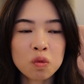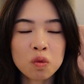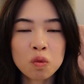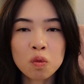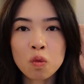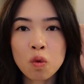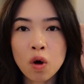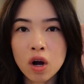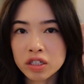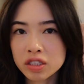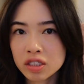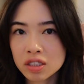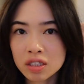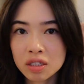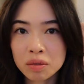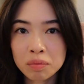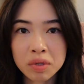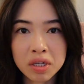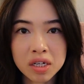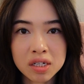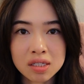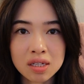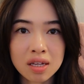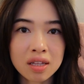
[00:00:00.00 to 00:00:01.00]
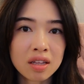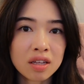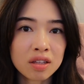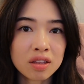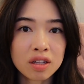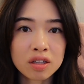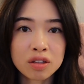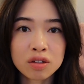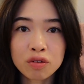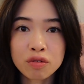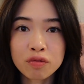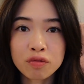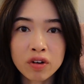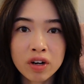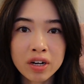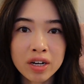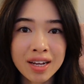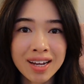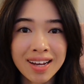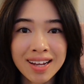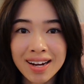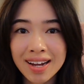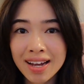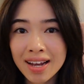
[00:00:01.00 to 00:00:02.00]
watching them because I think that they're
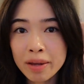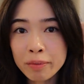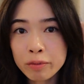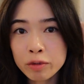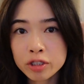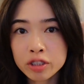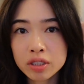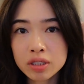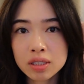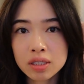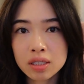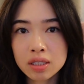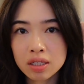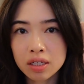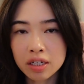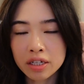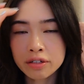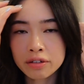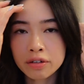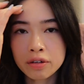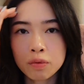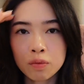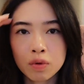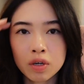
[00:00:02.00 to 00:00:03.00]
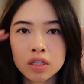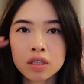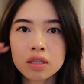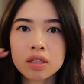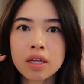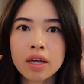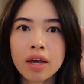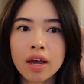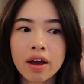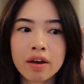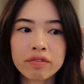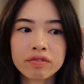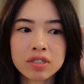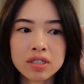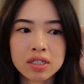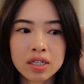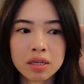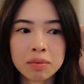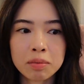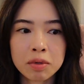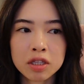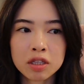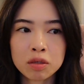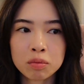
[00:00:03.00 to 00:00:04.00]
funny, and I am interested in hearing what they have to say
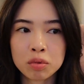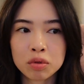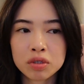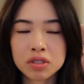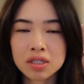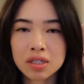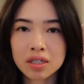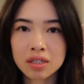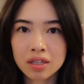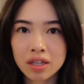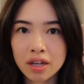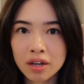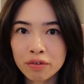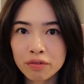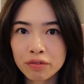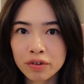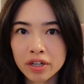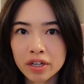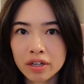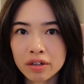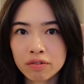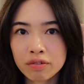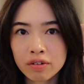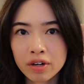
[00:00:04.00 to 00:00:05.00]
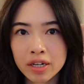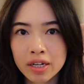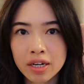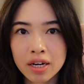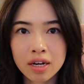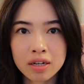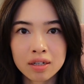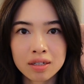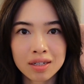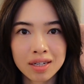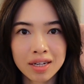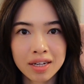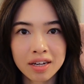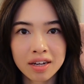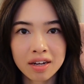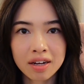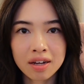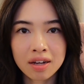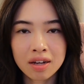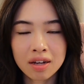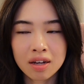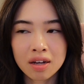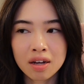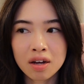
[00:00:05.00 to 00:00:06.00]
about the books that they read, right? Kind of like
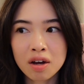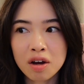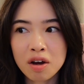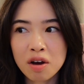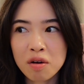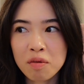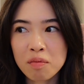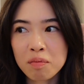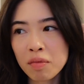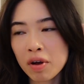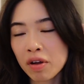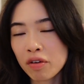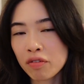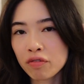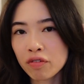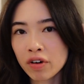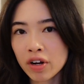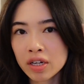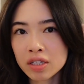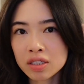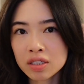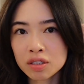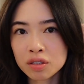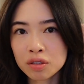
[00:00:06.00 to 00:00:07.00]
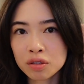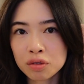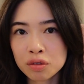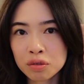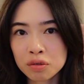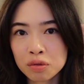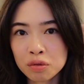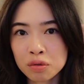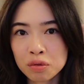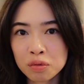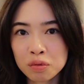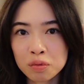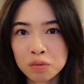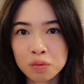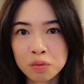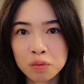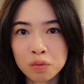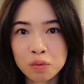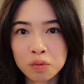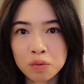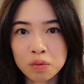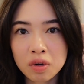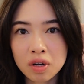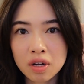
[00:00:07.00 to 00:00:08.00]
my friend who
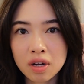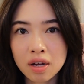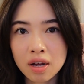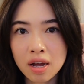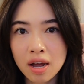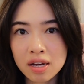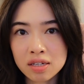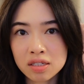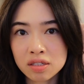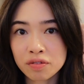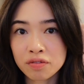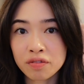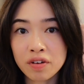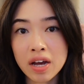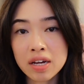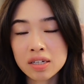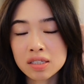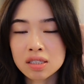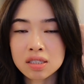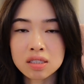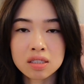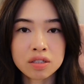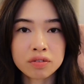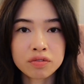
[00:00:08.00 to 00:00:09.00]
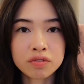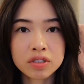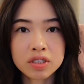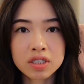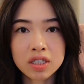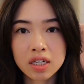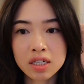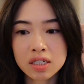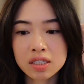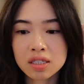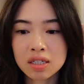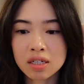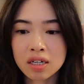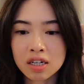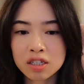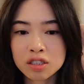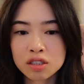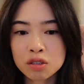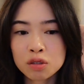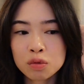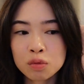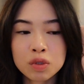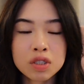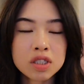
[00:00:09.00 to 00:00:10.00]
has a vastly different taste than I
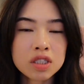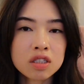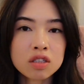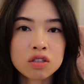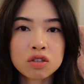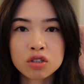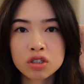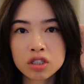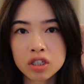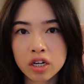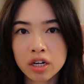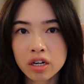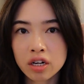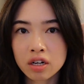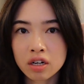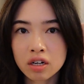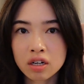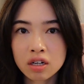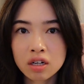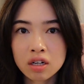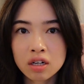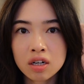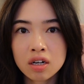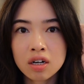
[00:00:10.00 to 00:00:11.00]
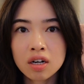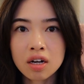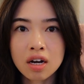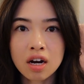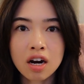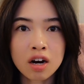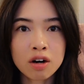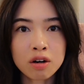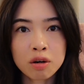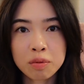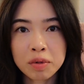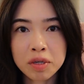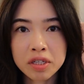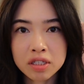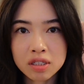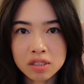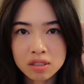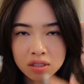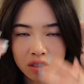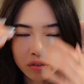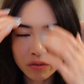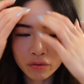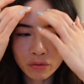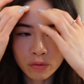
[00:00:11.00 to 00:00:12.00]
do. We still share our
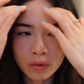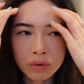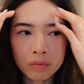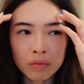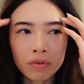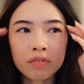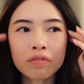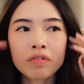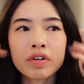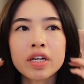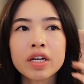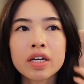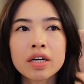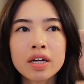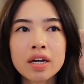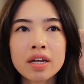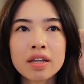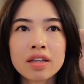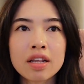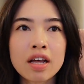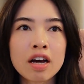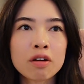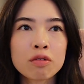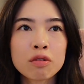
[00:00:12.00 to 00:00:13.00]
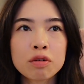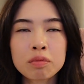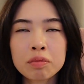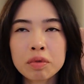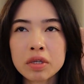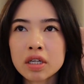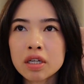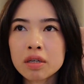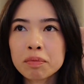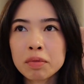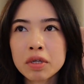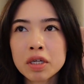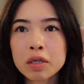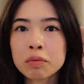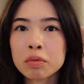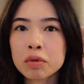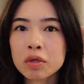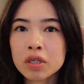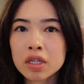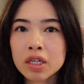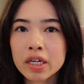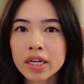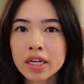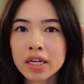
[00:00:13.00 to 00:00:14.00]
opinions of what we read, and that would be
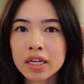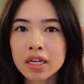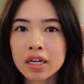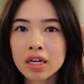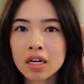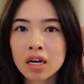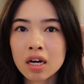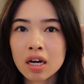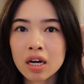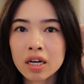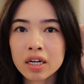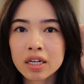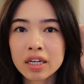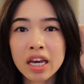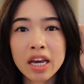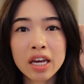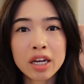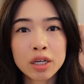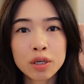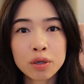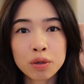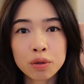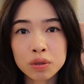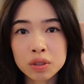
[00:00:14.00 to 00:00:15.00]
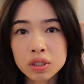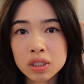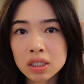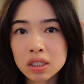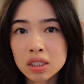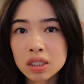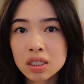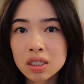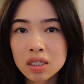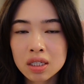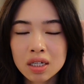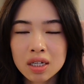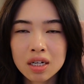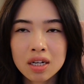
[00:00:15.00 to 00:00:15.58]
people like Katie Colson.